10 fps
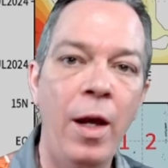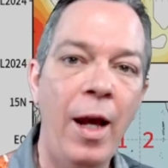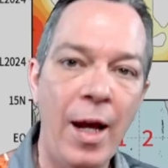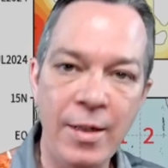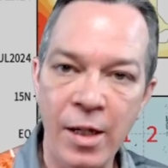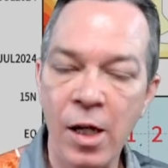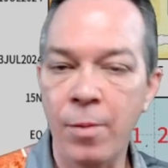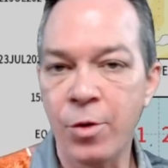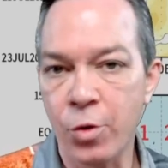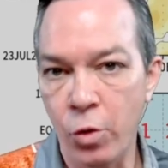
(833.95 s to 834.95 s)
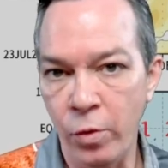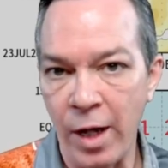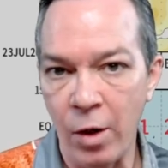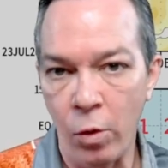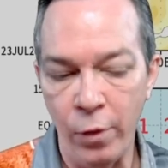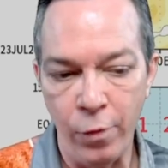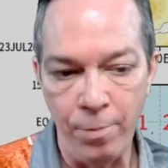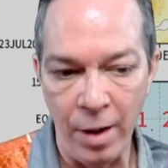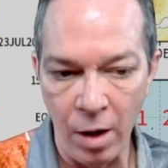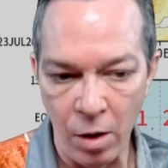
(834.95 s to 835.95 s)
as it comes through, not only for
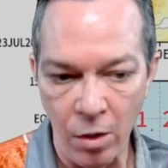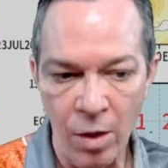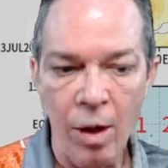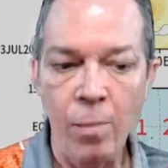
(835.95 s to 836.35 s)
Beryl,